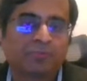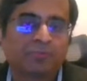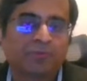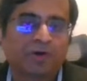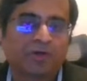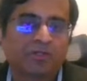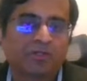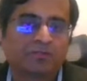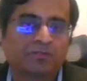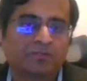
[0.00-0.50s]

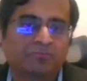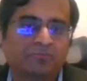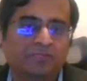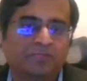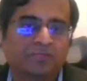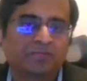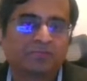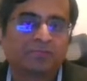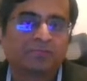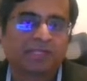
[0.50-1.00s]
partnered
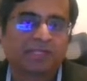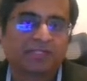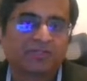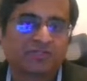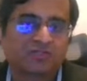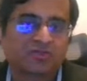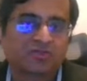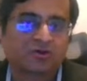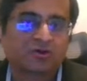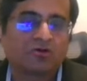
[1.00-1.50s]
with
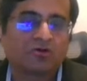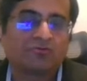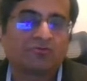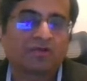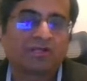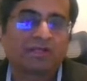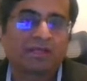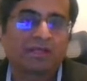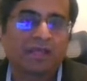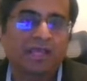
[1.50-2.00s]
Microsoft
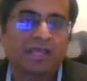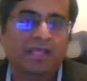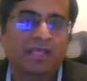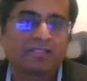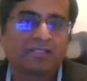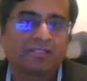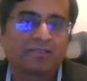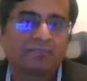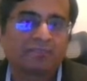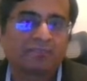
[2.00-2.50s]

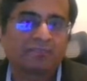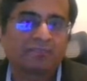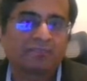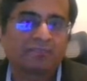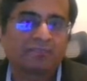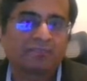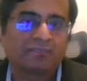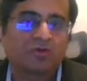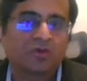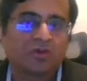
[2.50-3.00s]
and
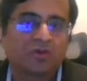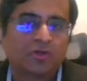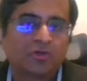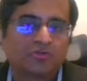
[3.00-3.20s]
TIPCO